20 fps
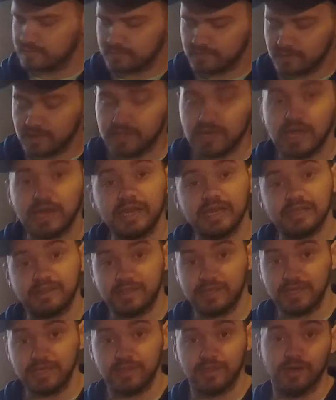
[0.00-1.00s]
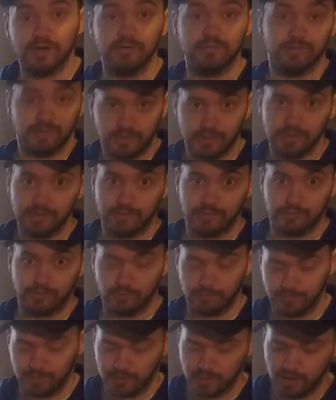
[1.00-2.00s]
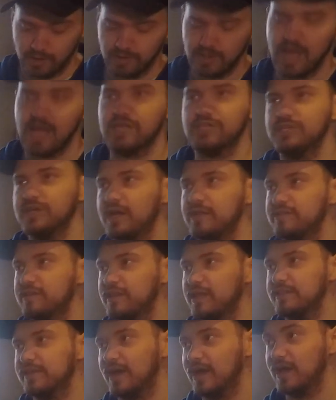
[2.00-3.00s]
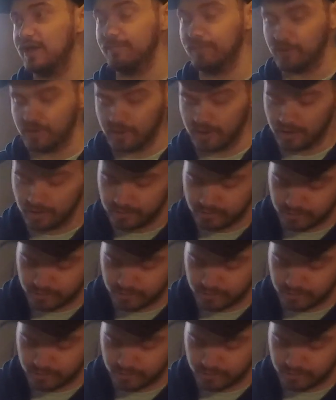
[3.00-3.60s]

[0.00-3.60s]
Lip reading: The 918, though, is a supercar. Actually, I'd say that's a hypercar.